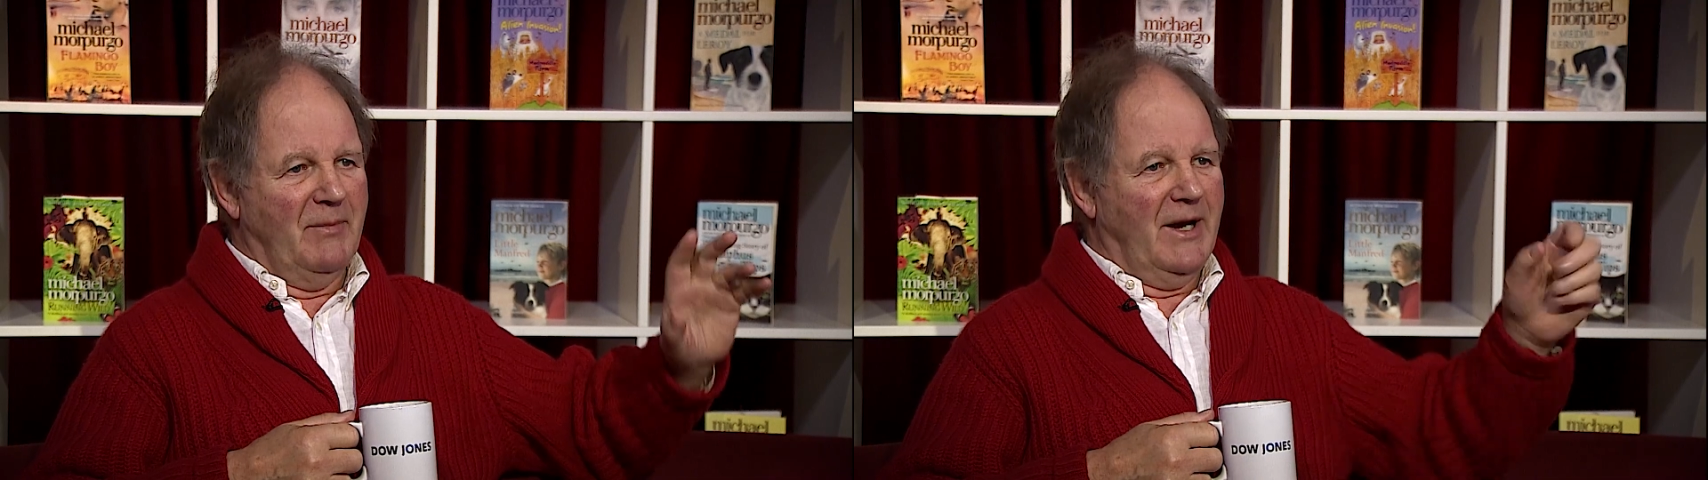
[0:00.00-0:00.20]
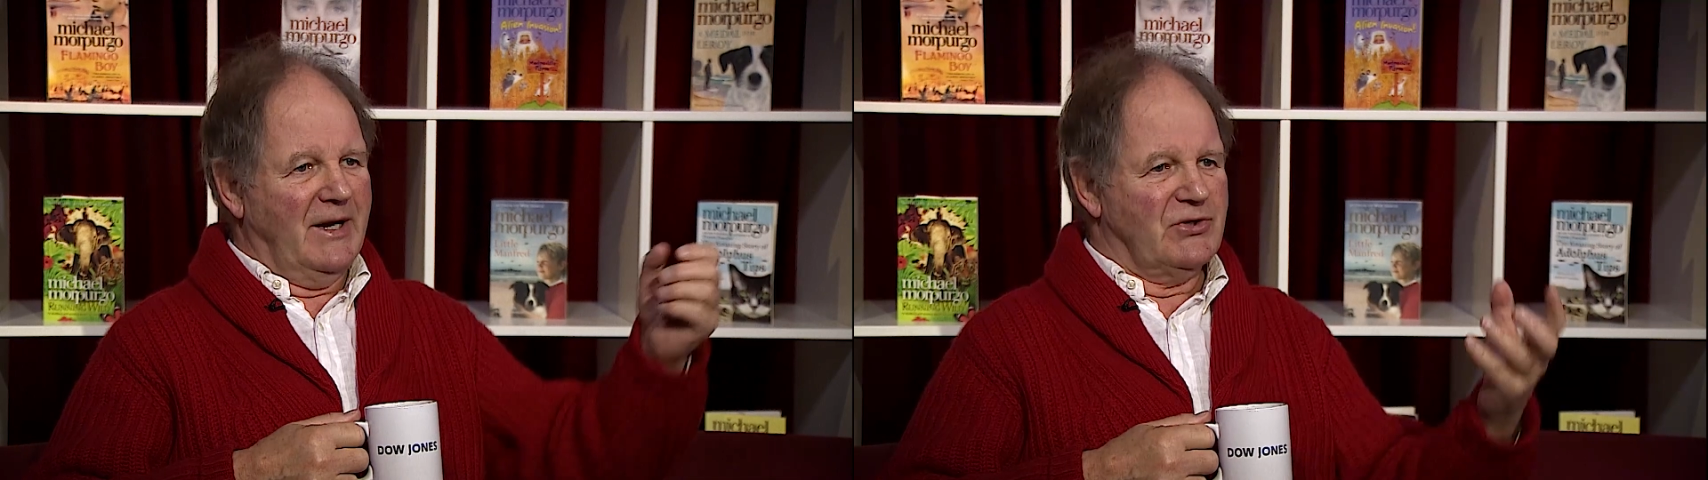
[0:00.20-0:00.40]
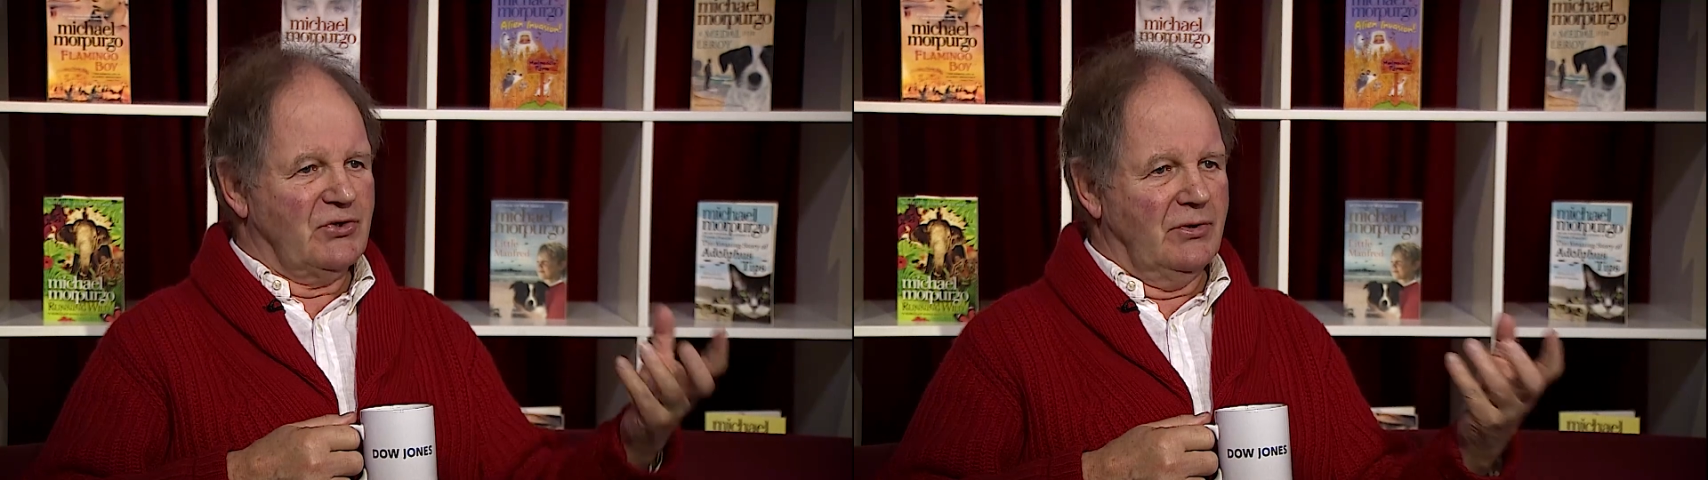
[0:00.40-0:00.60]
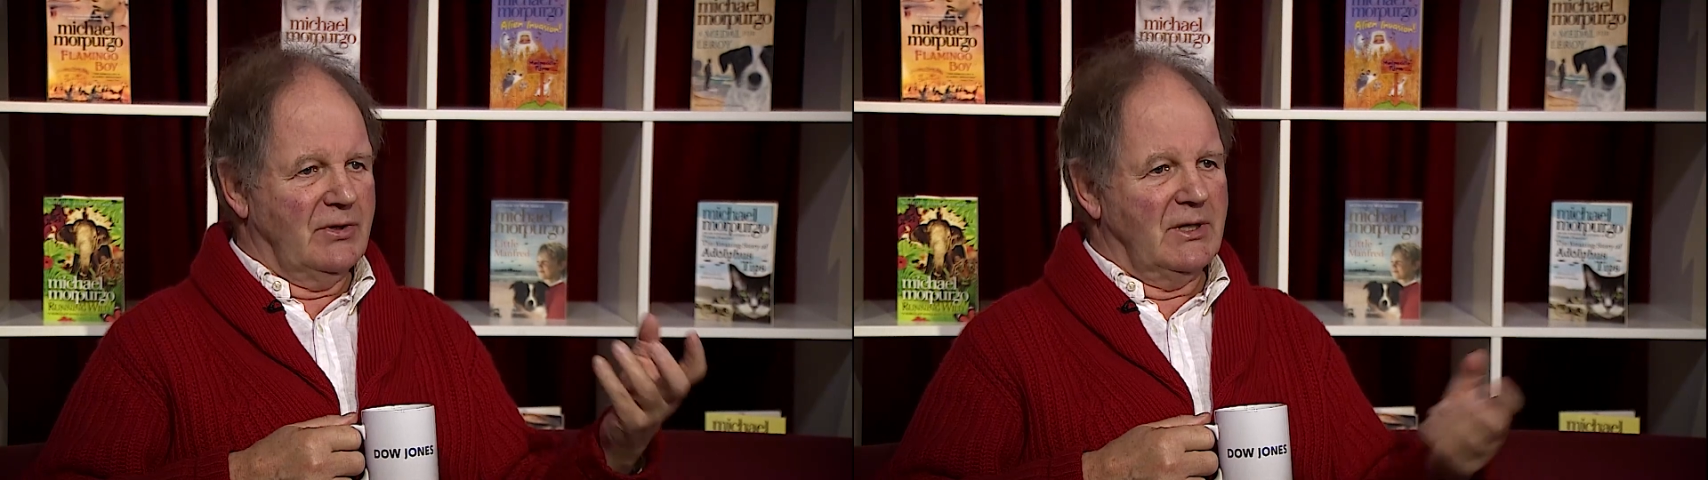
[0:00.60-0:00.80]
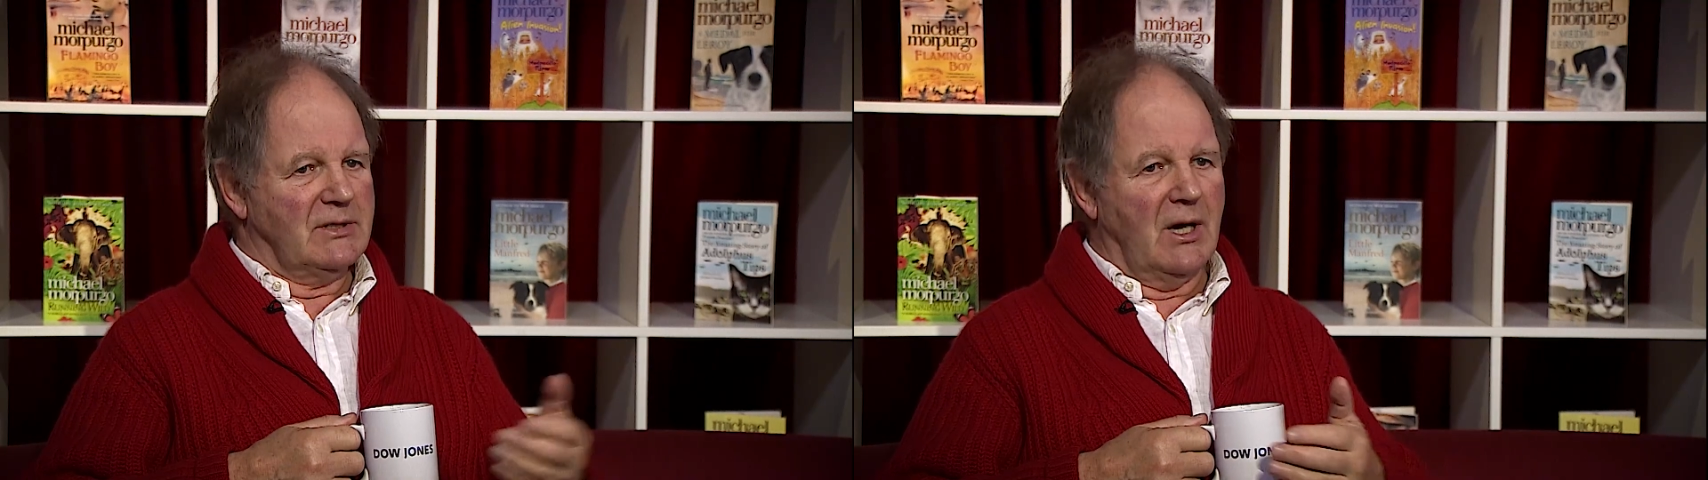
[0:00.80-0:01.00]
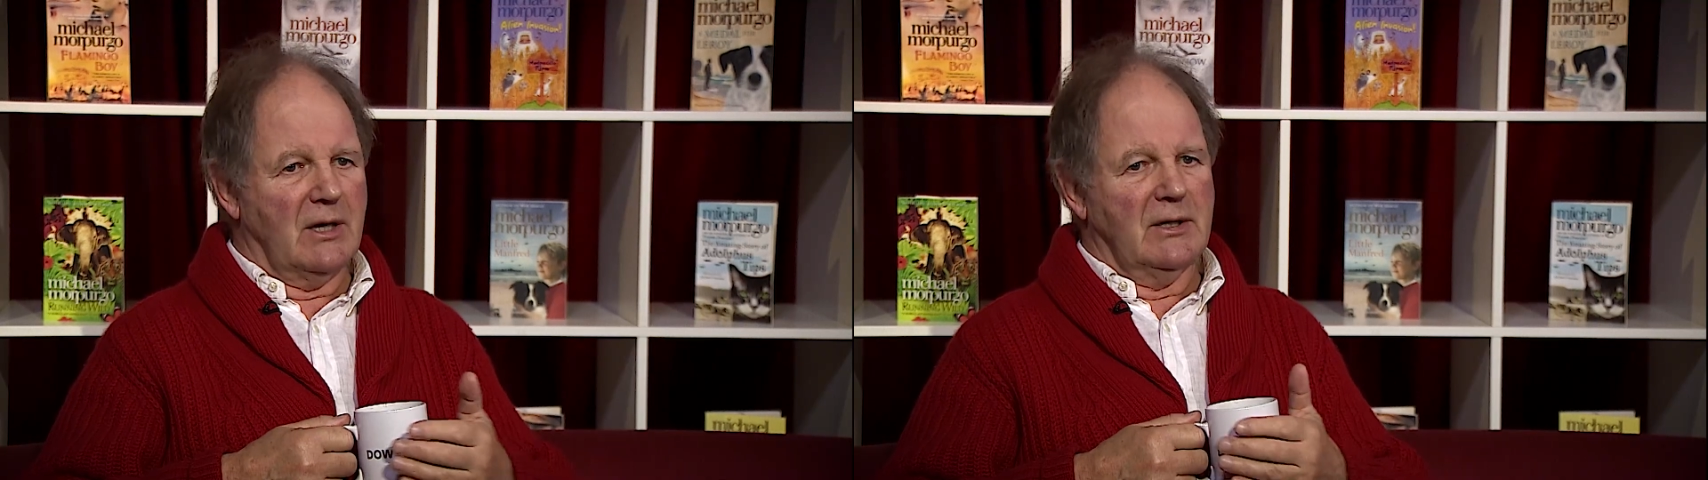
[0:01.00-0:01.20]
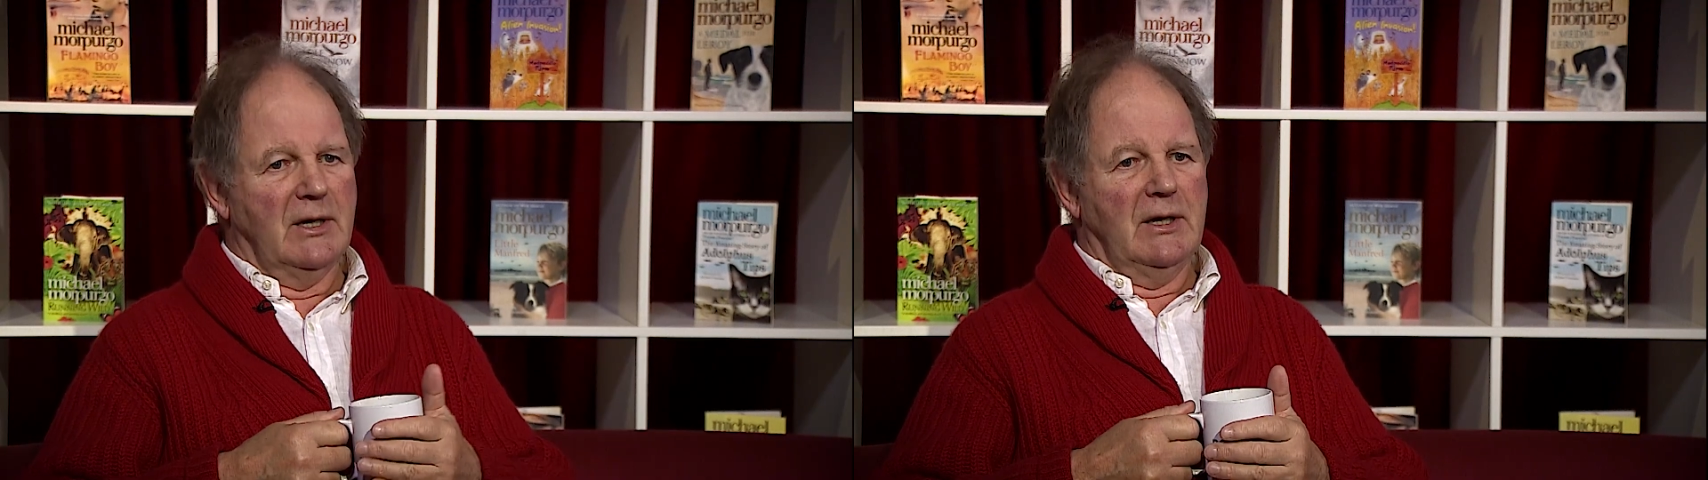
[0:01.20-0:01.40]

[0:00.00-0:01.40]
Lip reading: about has truth at its heart.